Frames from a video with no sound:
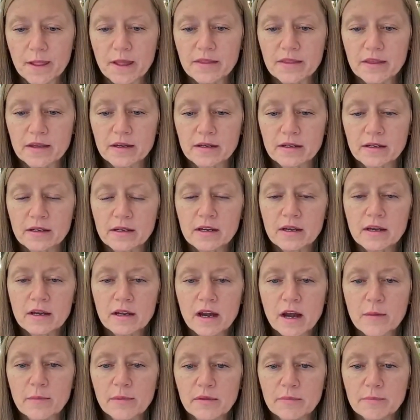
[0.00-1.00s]
The
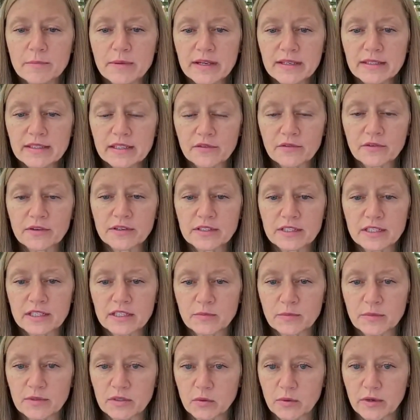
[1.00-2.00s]
couple of big differences
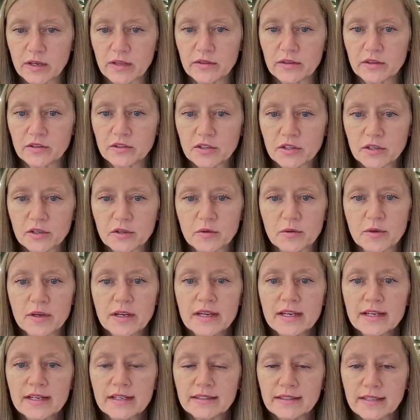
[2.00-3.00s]
between the two:
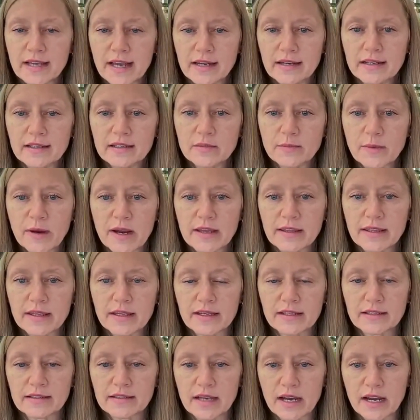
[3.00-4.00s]
tenants by the
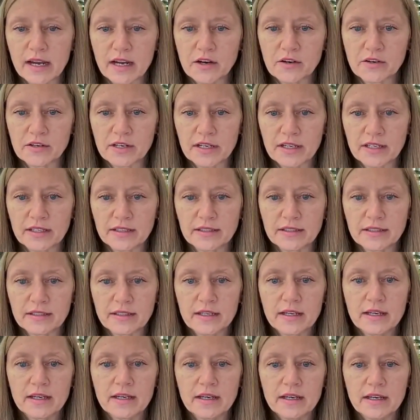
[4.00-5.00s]
entireties
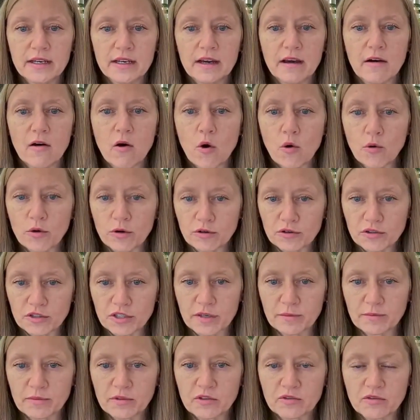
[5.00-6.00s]

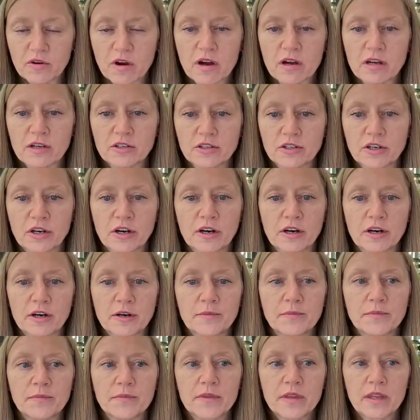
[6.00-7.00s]
ownership
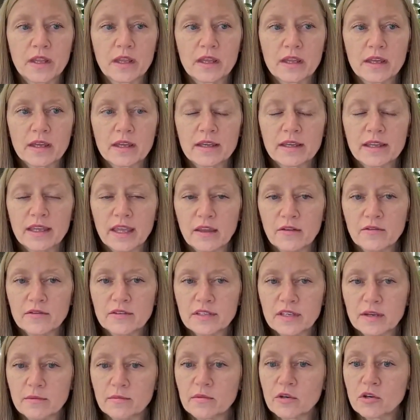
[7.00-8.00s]
structure gives
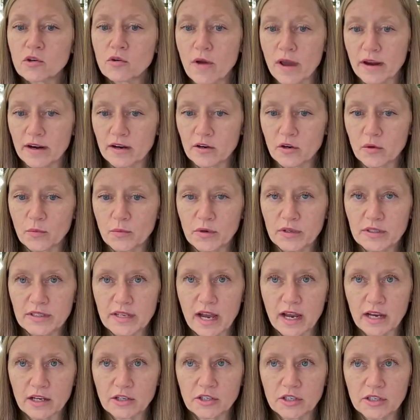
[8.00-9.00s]
some creditor
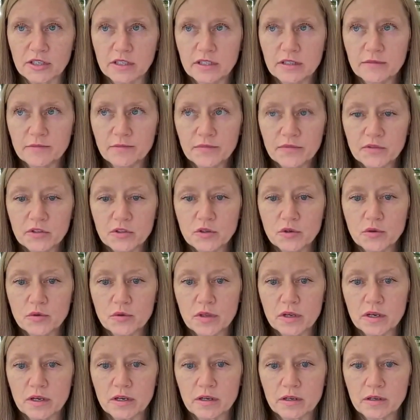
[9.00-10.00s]
protection to
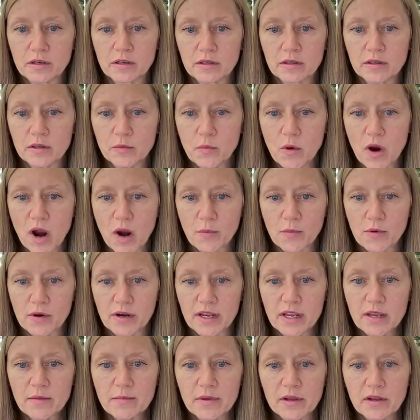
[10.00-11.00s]
the
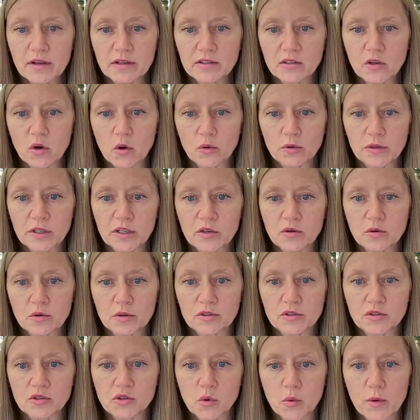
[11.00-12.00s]
property because only
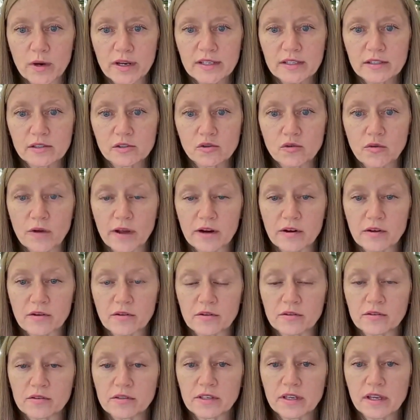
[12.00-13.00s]
your joint
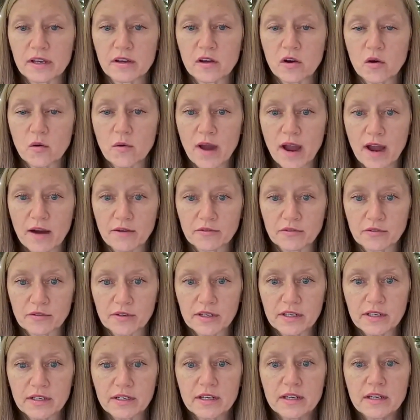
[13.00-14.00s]
creditors can go after
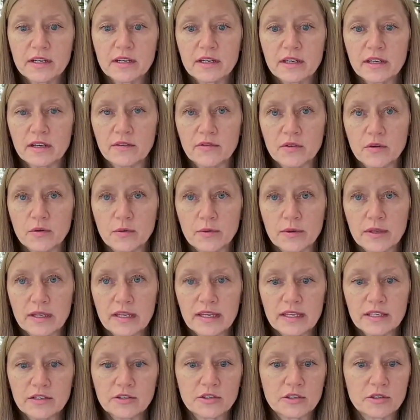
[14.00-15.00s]
it. If you
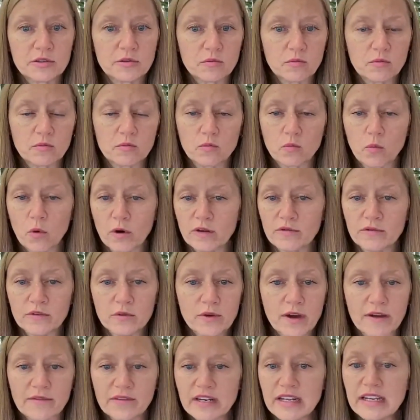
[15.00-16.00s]
each one of you
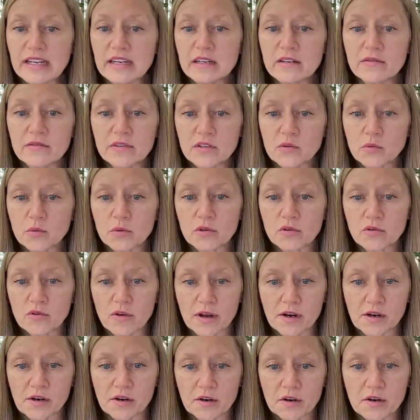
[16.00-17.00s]
have an individual
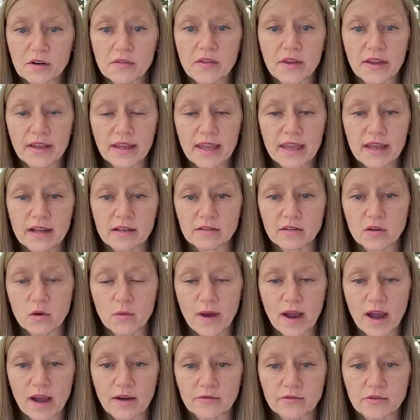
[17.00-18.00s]
creditor, they can't go
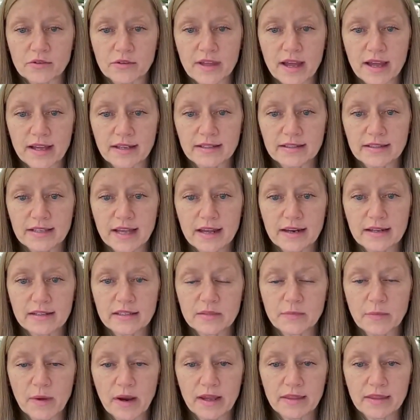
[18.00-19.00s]
after that tenants
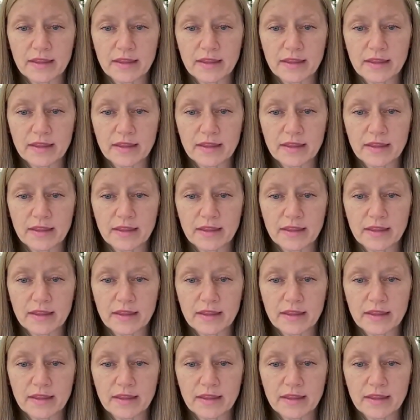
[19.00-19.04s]
by